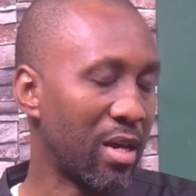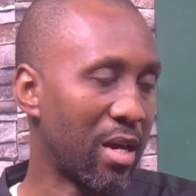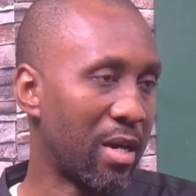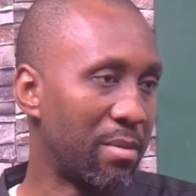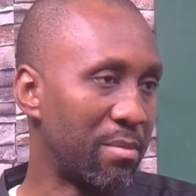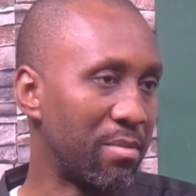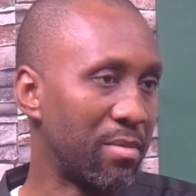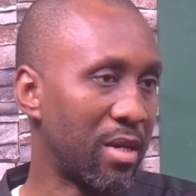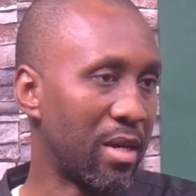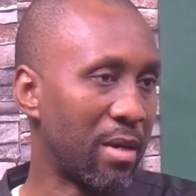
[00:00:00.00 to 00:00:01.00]
um,
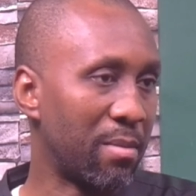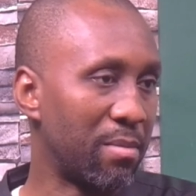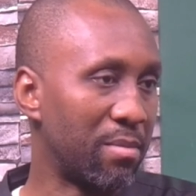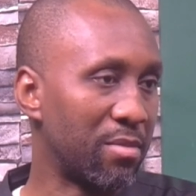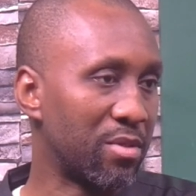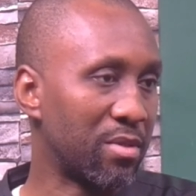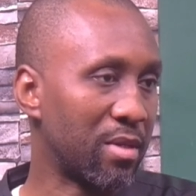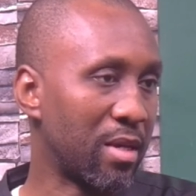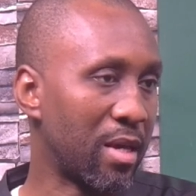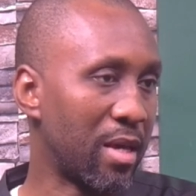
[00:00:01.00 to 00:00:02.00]
um
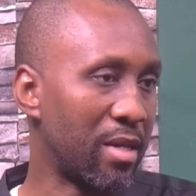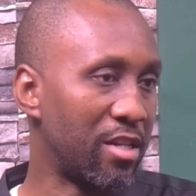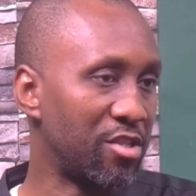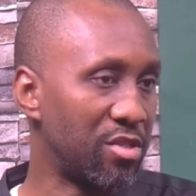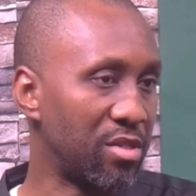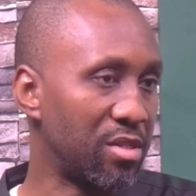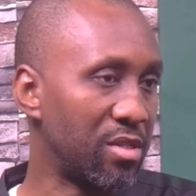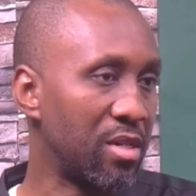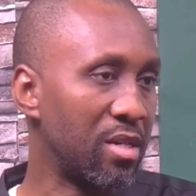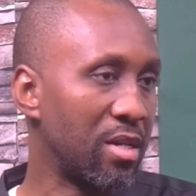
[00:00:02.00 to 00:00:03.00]

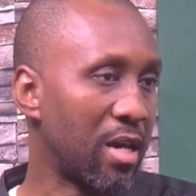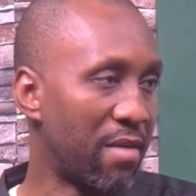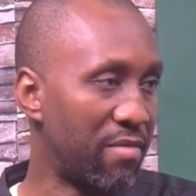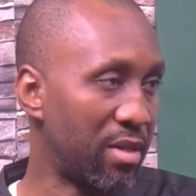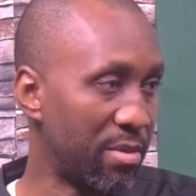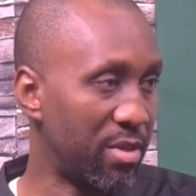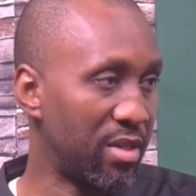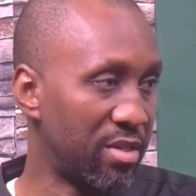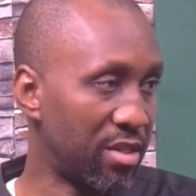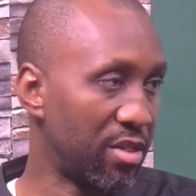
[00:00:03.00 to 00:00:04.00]
energy
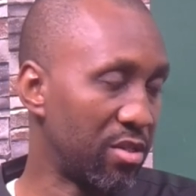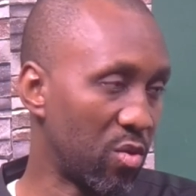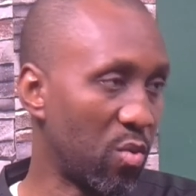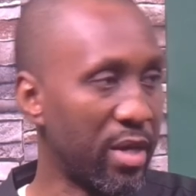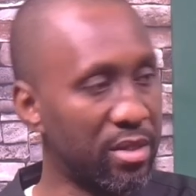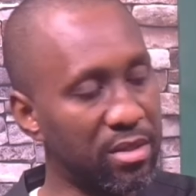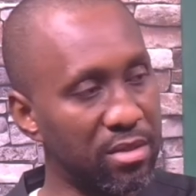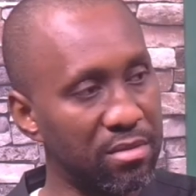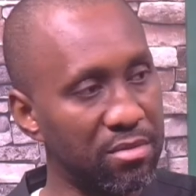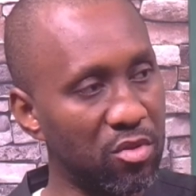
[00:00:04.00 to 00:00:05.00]
availability in the
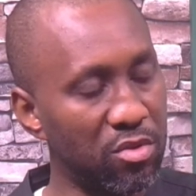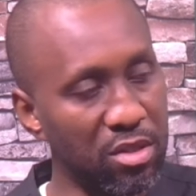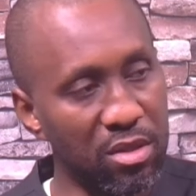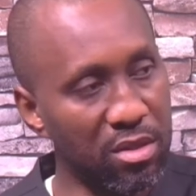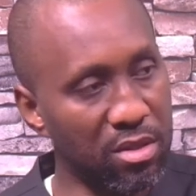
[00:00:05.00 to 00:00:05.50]
West. So this